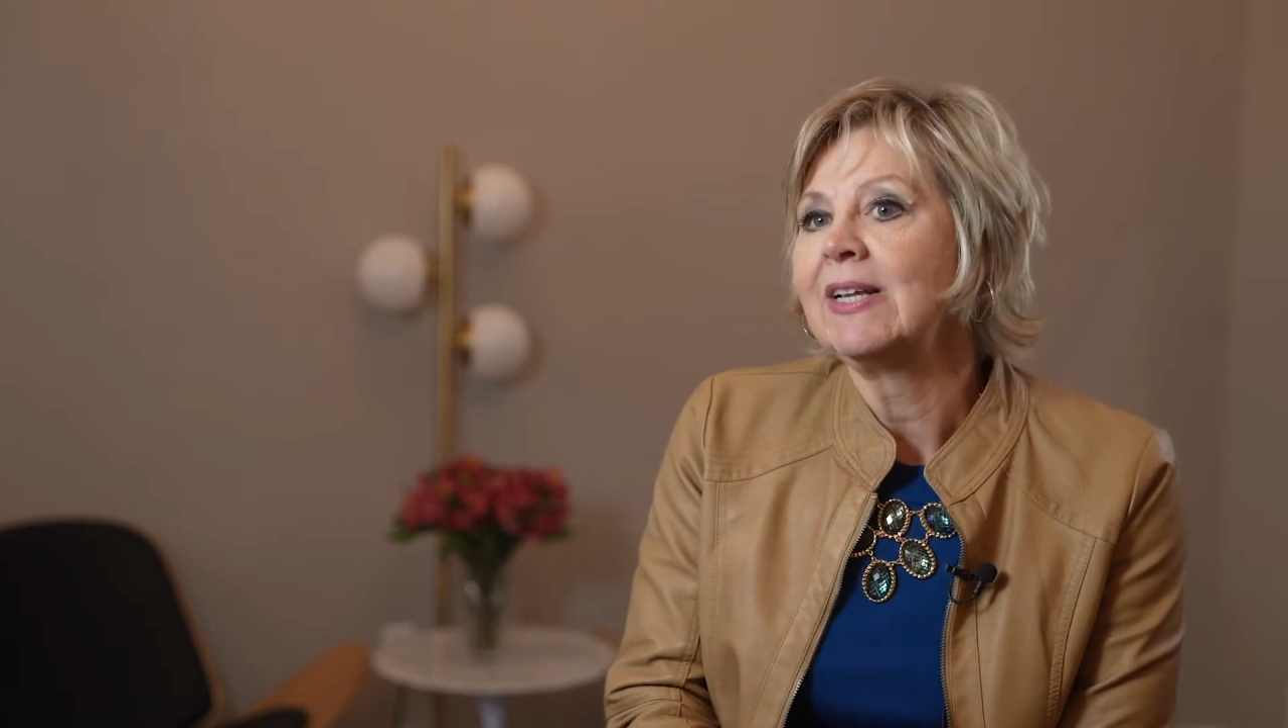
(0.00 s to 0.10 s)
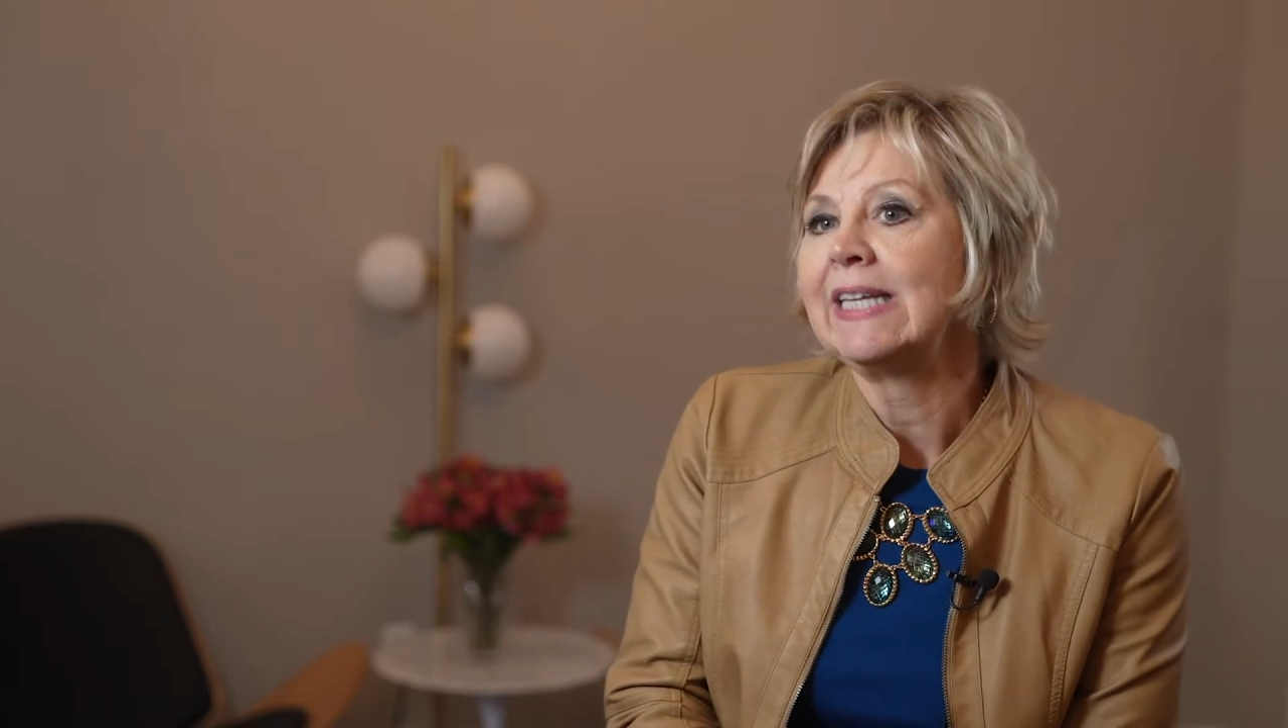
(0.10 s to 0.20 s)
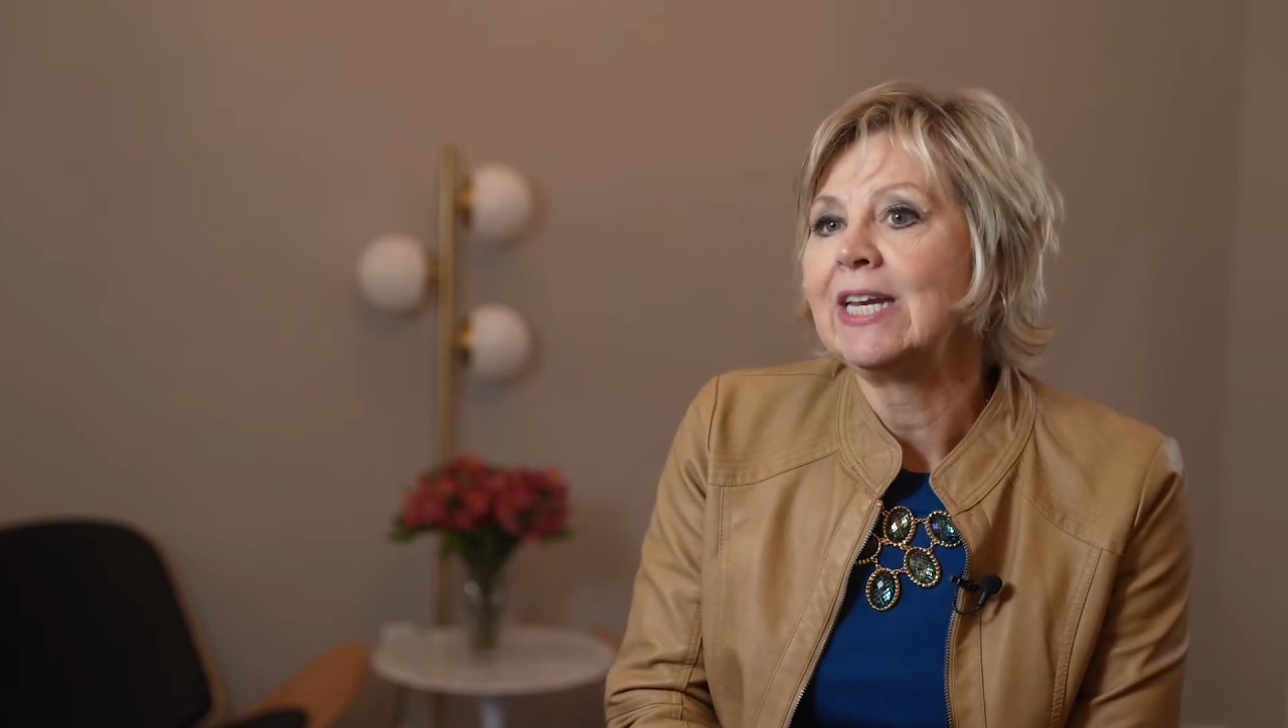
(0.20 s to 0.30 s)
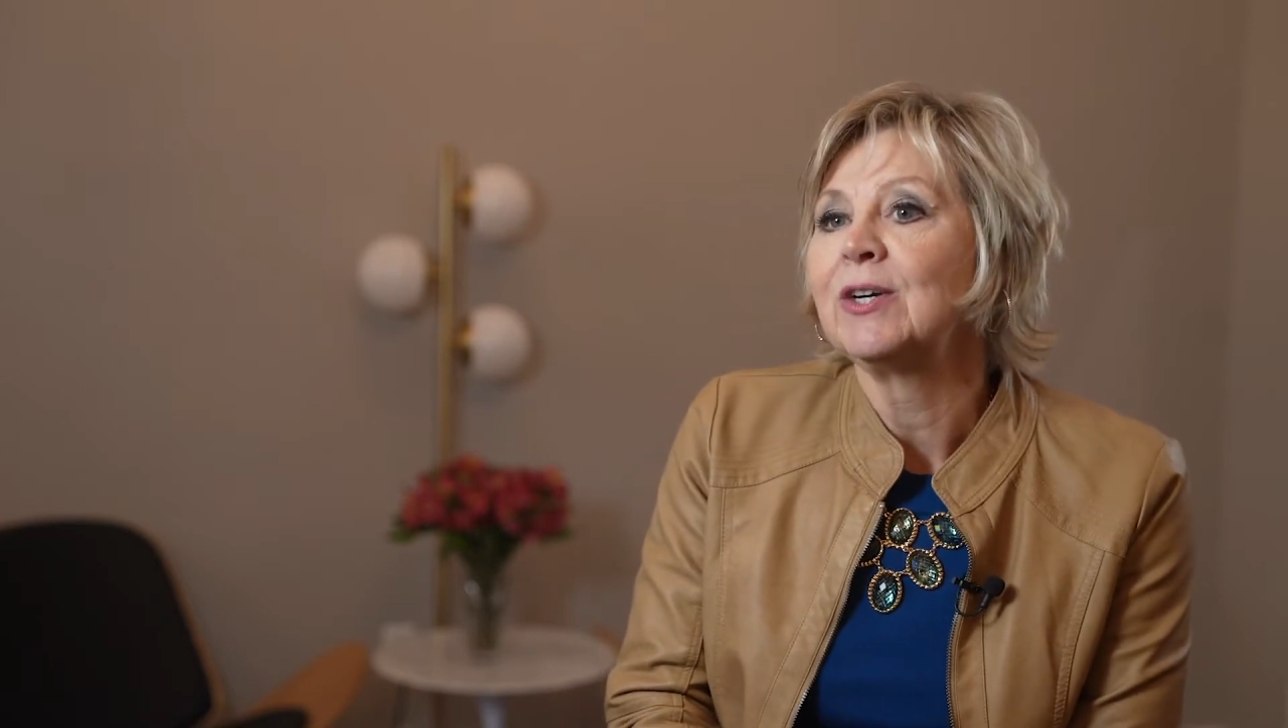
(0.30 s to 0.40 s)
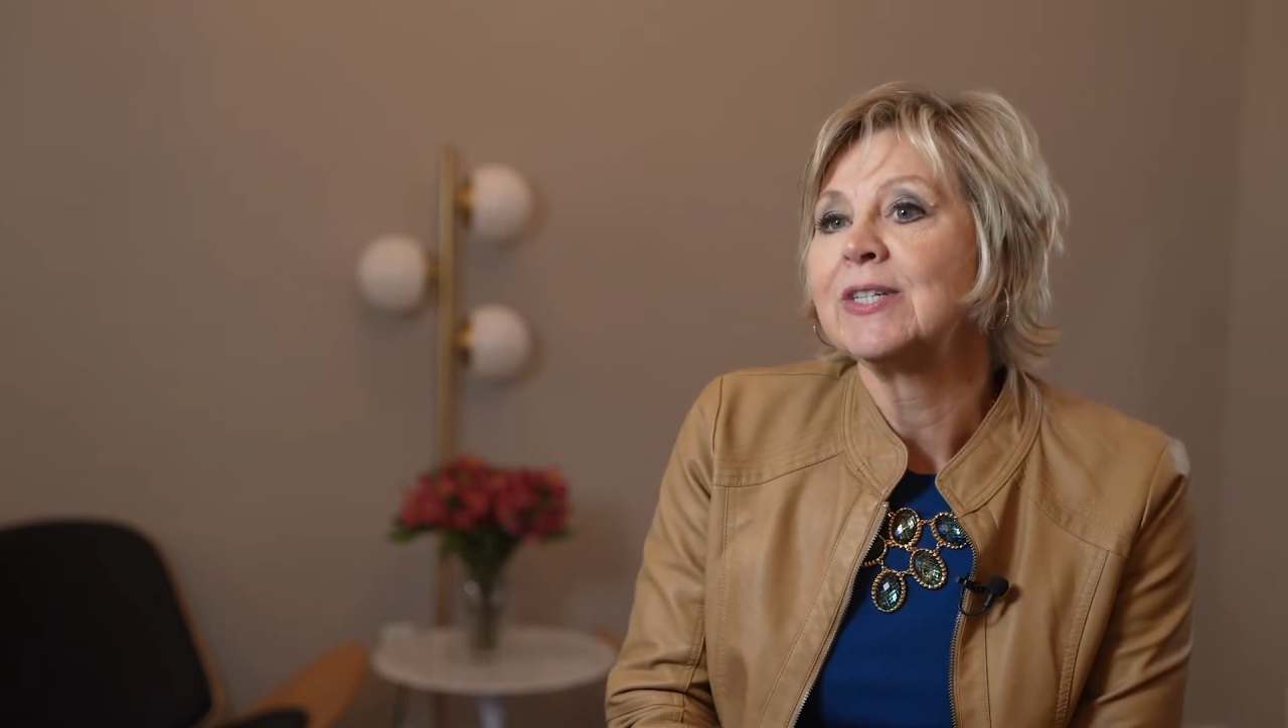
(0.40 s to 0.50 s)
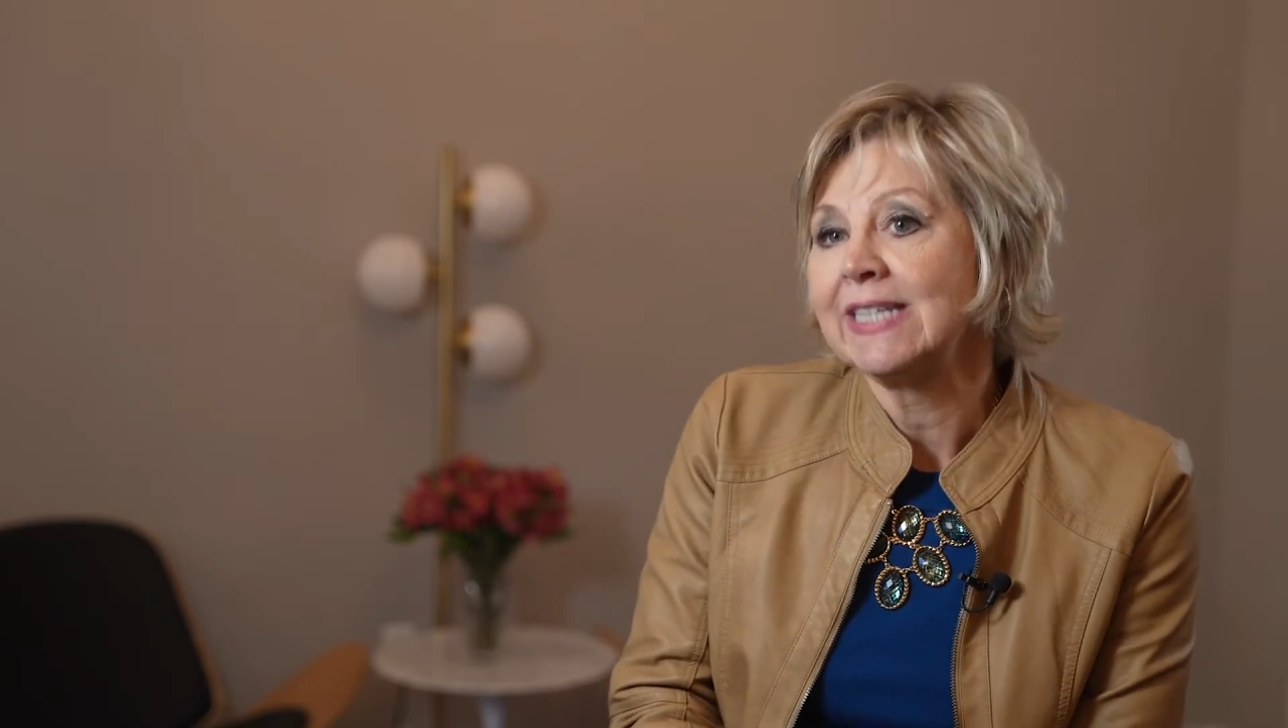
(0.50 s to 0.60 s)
leaders